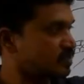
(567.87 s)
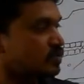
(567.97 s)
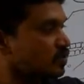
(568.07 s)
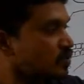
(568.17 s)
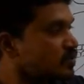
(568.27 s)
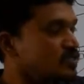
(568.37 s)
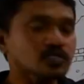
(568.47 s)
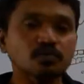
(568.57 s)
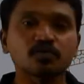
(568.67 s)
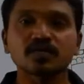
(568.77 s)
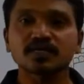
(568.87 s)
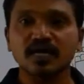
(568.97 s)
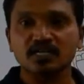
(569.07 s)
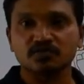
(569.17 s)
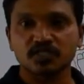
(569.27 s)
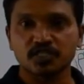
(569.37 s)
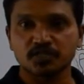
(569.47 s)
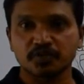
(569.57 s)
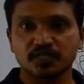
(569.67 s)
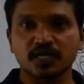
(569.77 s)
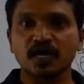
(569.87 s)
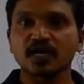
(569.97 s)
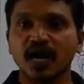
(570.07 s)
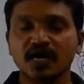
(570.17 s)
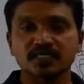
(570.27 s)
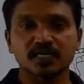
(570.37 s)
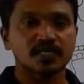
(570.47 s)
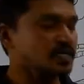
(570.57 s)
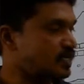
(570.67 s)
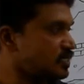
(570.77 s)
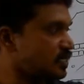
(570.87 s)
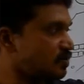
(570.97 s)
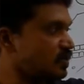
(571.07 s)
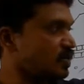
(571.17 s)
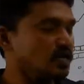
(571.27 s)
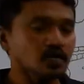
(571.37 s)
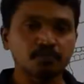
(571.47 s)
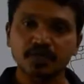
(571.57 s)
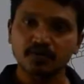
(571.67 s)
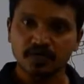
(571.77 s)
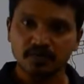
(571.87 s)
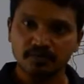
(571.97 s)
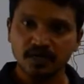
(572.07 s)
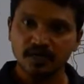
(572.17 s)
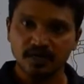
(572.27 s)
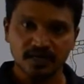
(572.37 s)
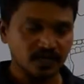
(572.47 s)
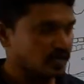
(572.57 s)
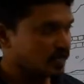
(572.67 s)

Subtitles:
So this is about the transverse disposition or horizontal tracing of the prevertebral layer.